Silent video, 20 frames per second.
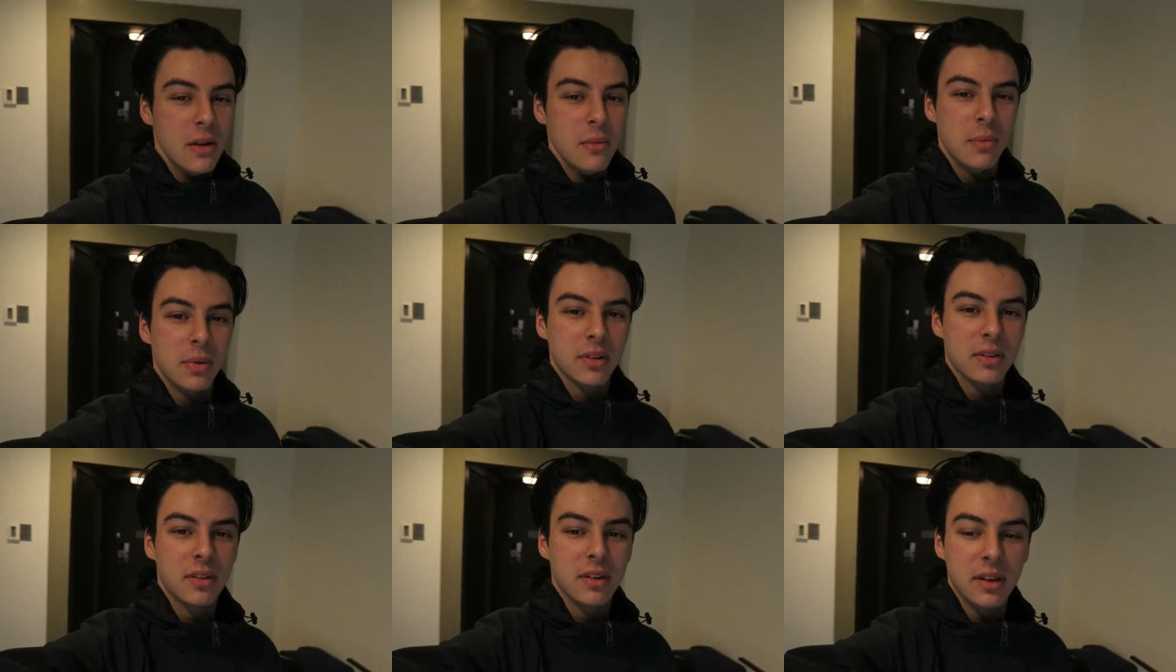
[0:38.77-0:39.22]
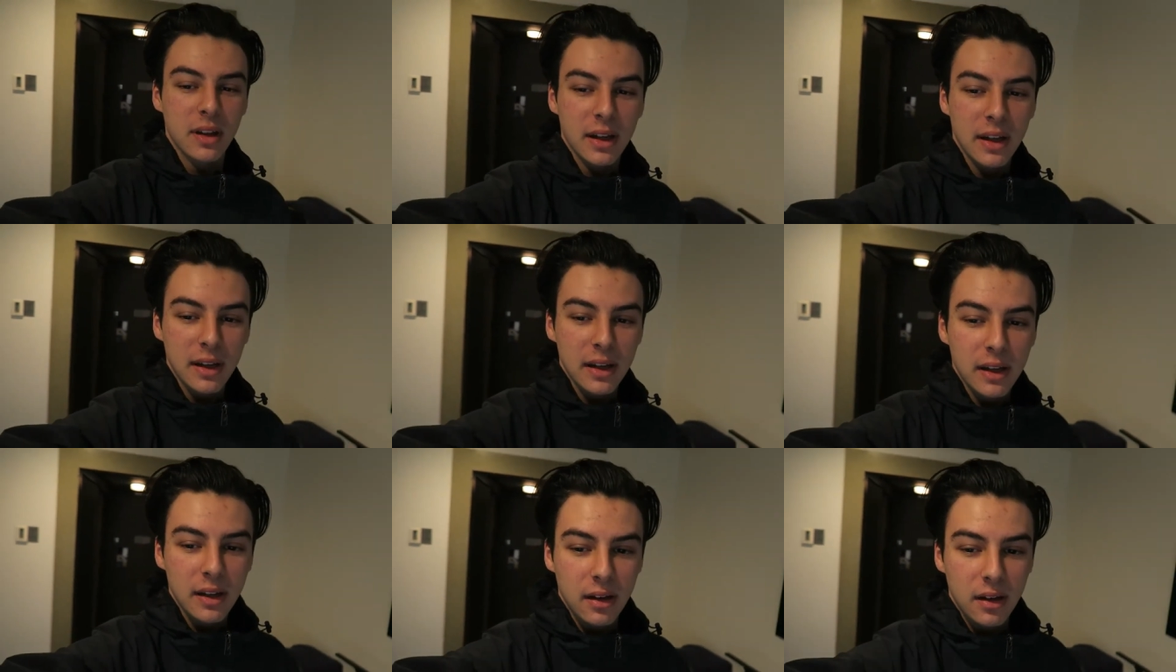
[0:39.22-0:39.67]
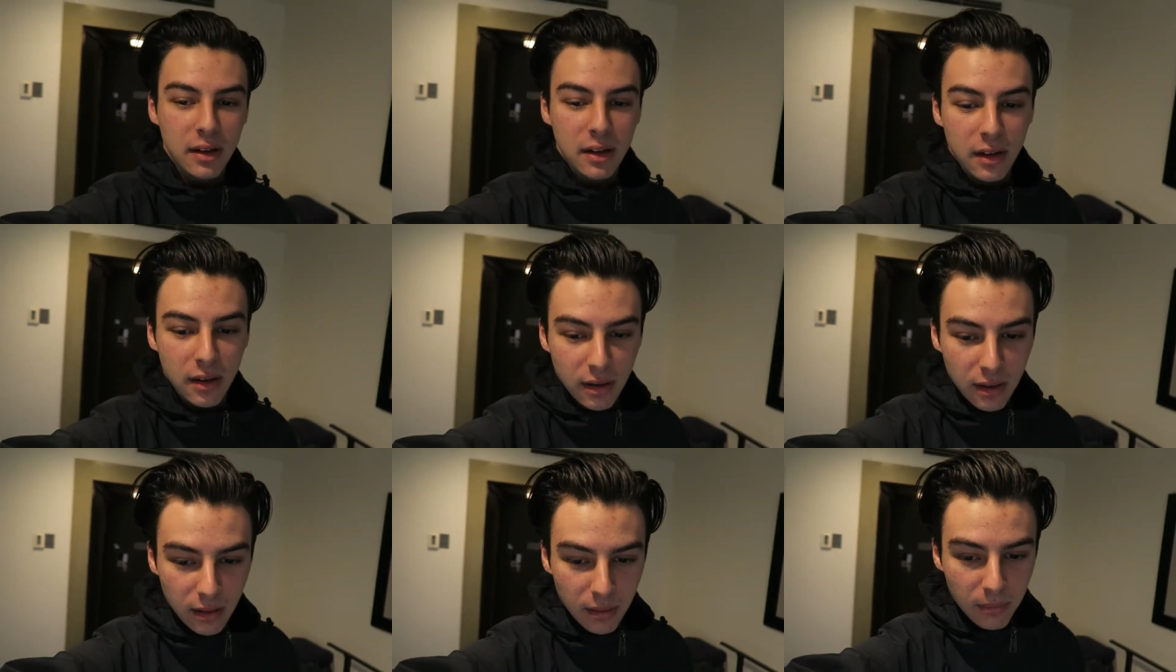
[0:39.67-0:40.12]
But today
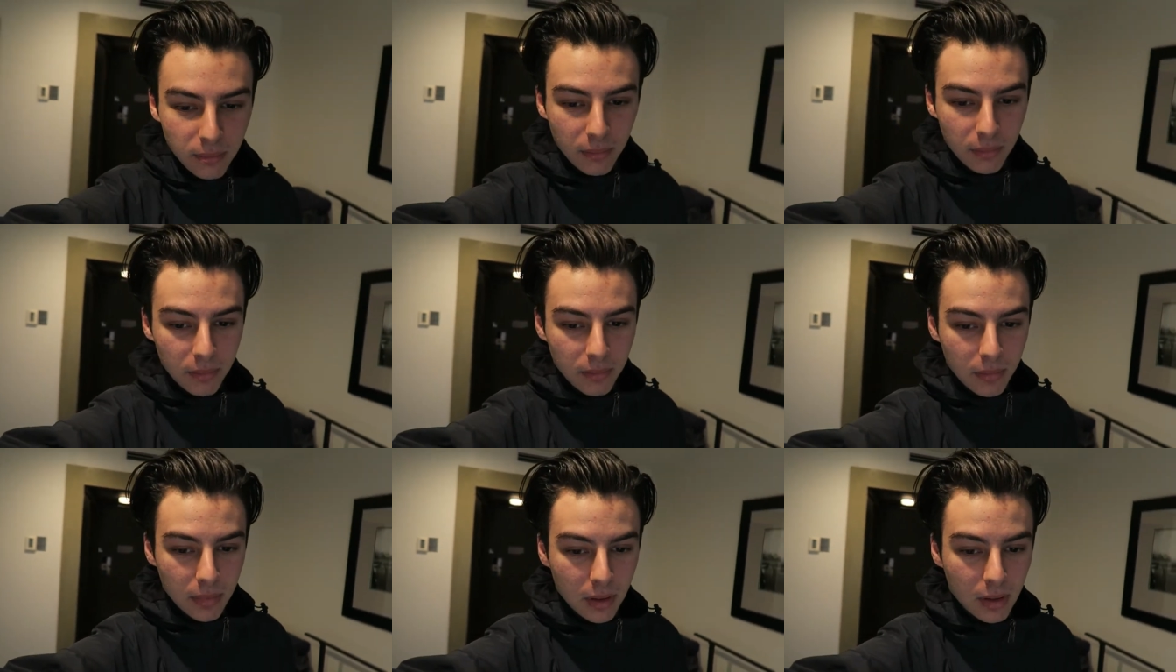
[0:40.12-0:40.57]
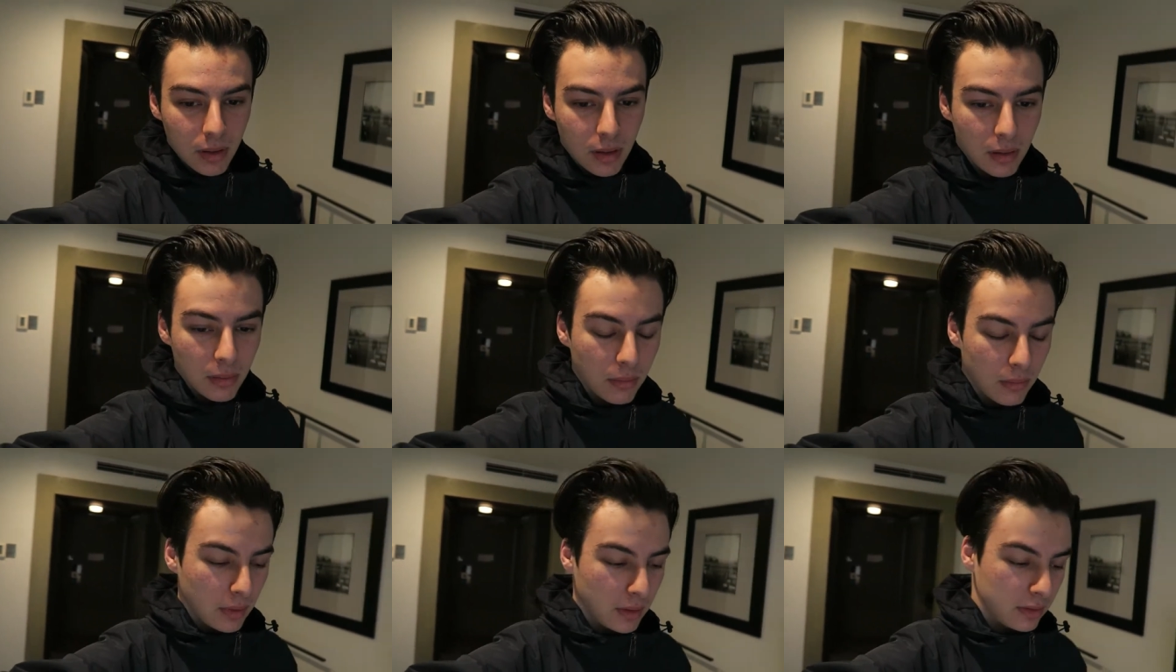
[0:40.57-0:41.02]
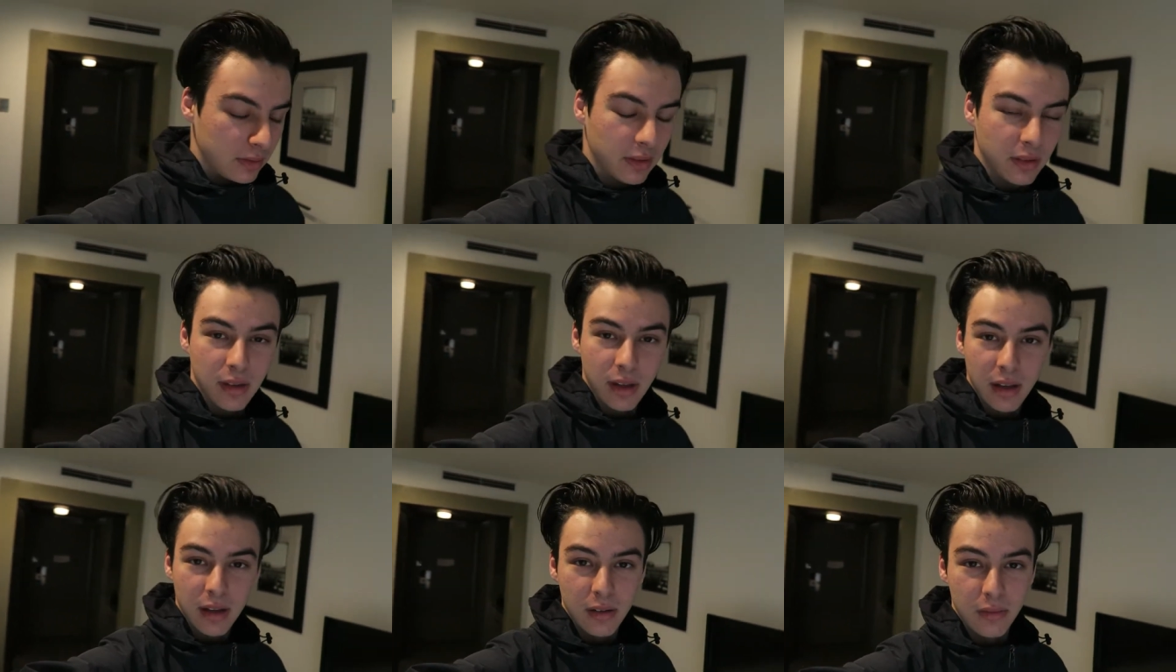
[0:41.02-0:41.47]
um, is the
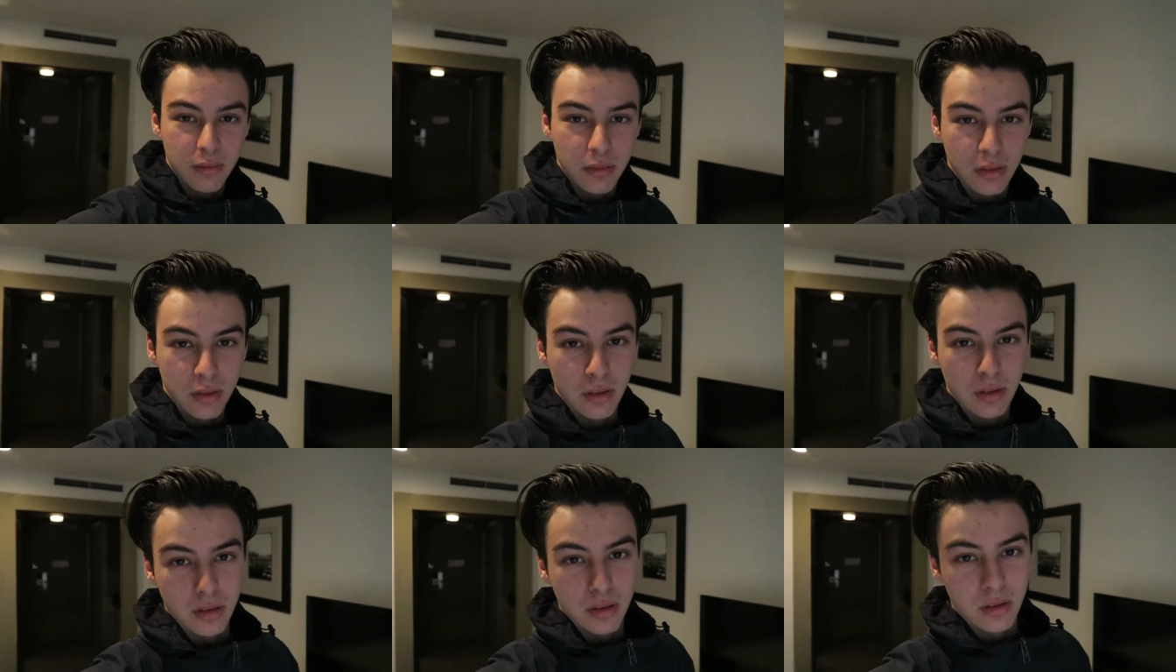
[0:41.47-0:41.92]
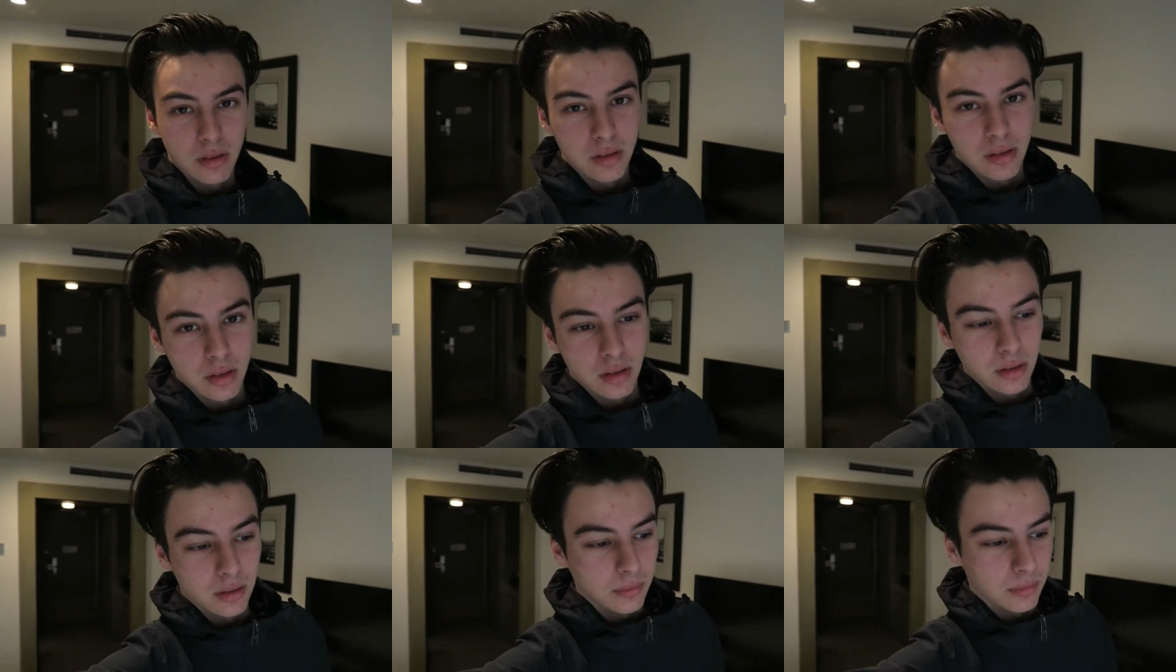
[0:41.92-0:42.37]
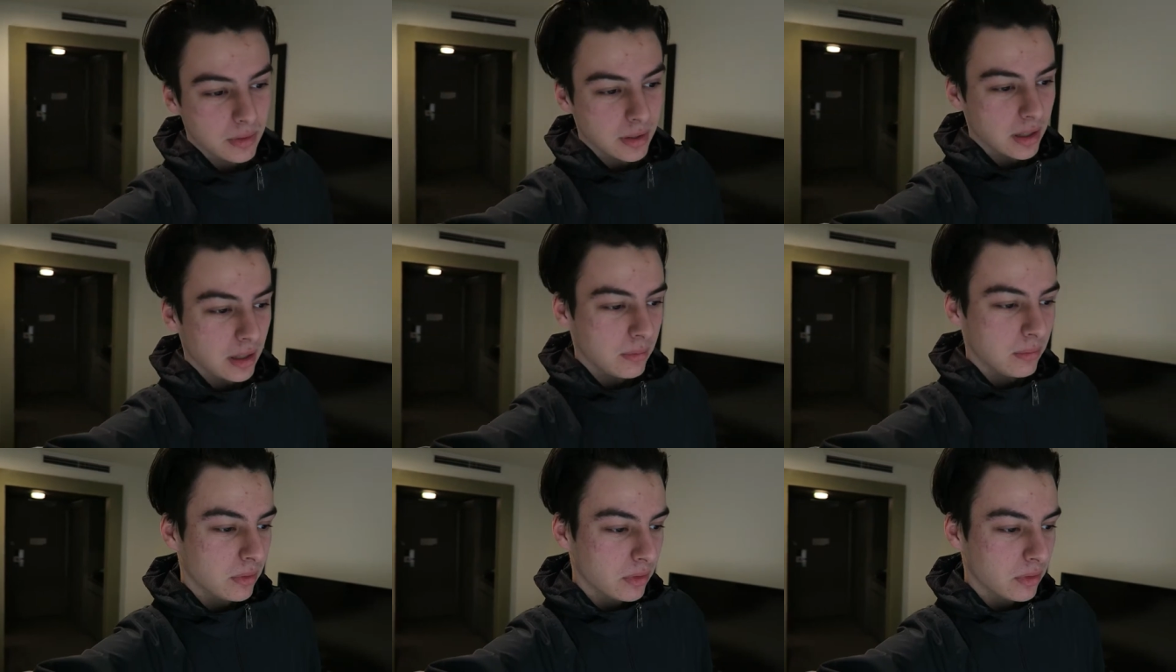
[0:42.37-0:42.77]
day of the Tottenham game,